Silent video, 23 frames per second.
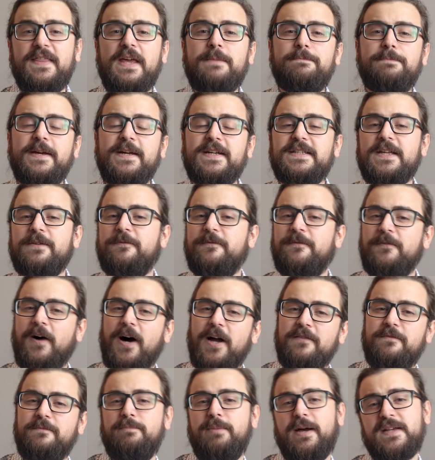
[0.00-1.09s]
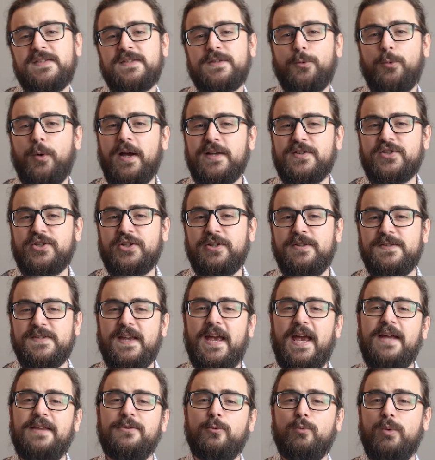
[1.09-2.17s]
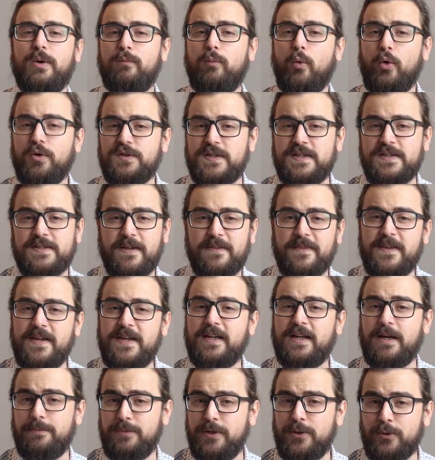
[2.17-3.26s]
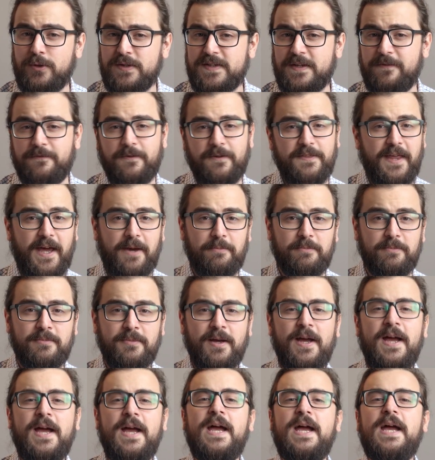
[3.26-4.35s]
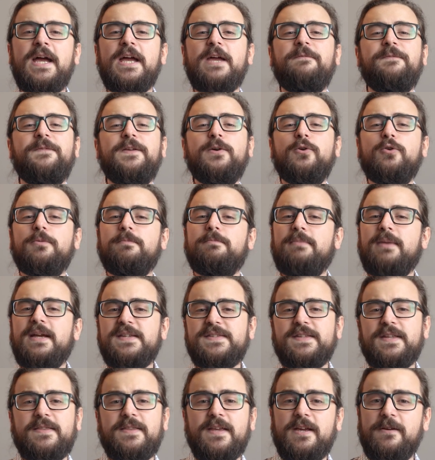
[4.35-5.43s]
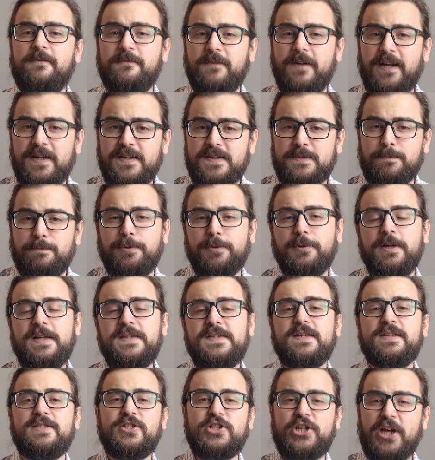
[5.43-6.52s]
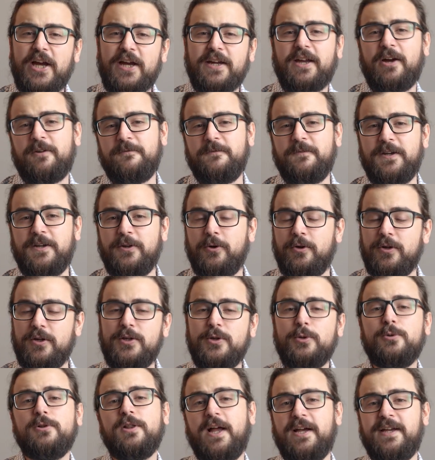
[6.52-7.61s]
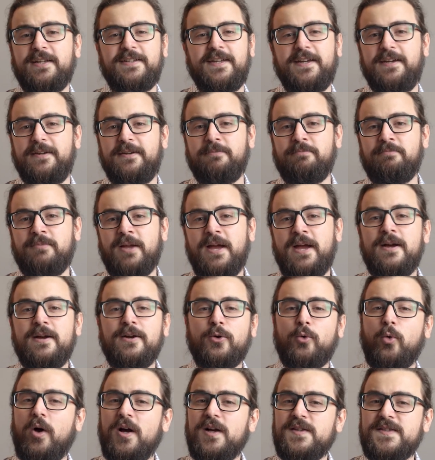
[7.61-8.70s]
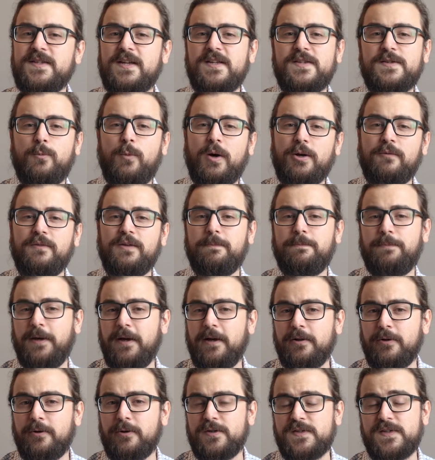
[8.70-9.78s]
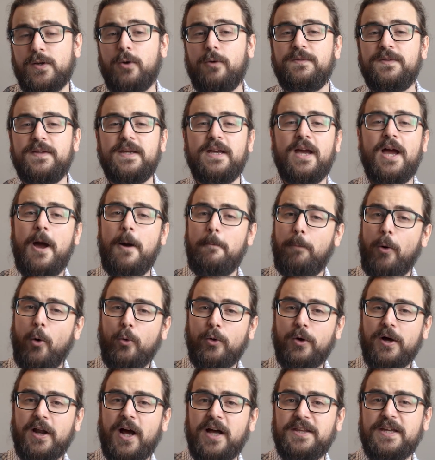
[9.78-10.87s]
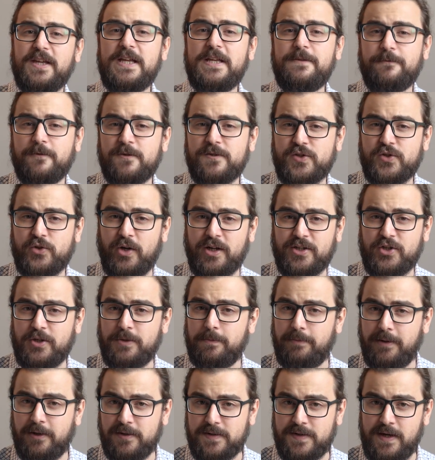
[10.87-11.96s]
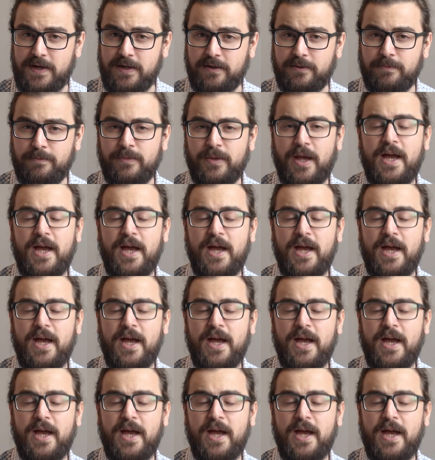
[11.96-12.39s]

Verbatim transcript: they picked five best questions and rewarded the community for them. If you missed the event, please check our video, you'll like it. Crust is one of the pillars of the Polkadot infrastructure building.